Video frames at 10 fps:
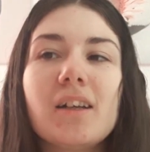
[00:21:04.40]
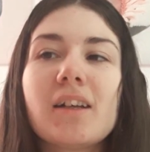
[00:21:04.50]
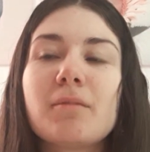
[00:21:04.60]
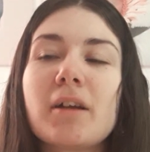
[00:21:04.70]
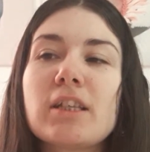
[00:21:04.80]

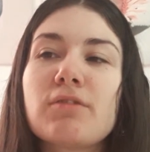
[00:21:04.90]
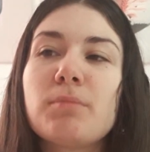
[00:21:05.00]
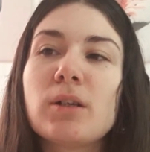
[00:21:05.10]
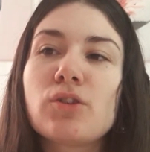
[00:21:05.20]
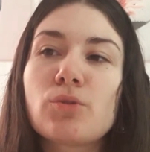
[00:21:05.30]
It might have
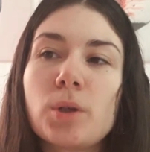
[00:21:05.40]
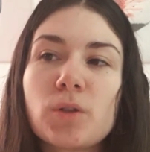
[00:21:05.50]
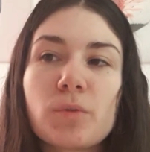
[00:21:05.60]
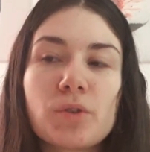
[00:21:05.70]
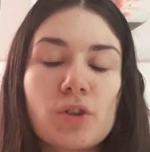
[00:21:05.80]
been a
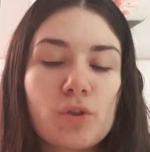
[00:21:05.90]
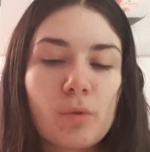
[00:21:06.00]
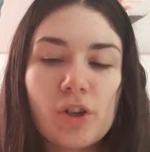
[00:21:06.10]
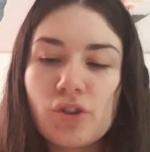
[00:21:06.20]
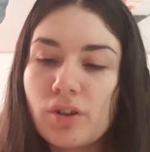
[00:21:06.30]
stressful
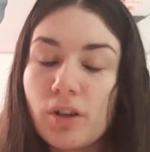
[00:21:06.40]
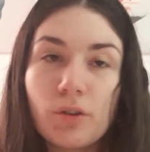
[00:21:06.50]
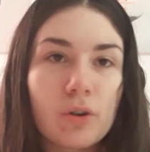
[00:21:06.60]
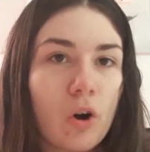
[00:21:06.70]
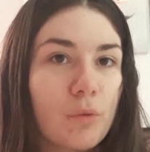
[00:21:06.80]
situation in
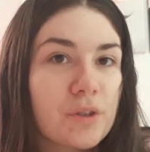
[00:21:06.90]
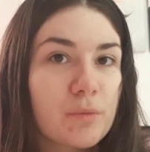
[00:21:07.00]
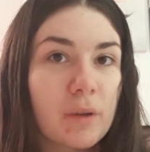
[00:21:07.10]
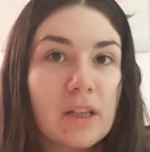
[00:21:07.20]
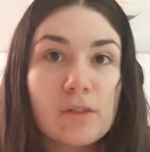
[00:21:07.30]
your home
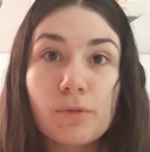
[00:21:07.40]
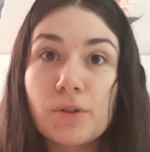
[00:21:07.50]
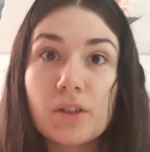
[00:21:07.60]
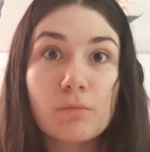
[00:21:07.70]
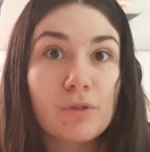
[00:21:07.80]
space for
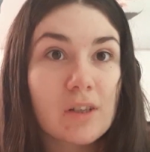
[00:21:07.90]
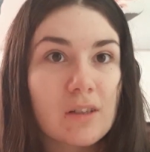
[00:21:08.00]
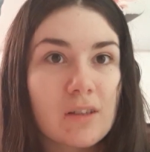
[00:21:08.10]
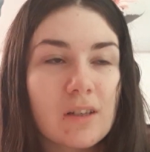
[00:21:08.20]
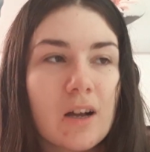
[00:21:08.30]
some
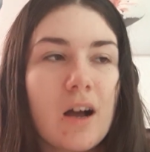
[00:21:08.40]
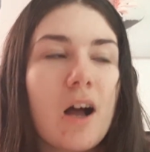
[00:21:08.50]
reasons.